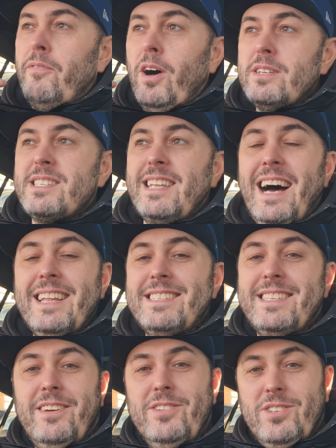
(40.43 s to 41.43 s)
I thought I'd start the
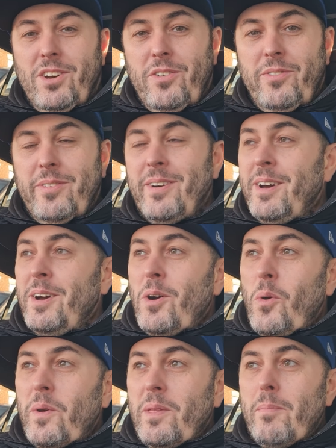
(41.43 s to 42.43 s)
series off
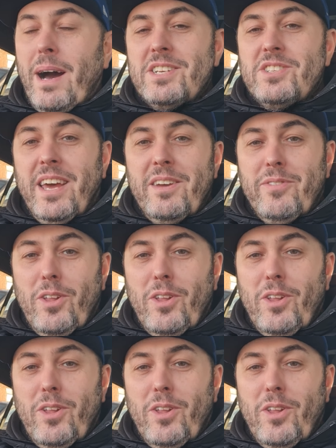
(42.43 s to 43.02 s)
with a match day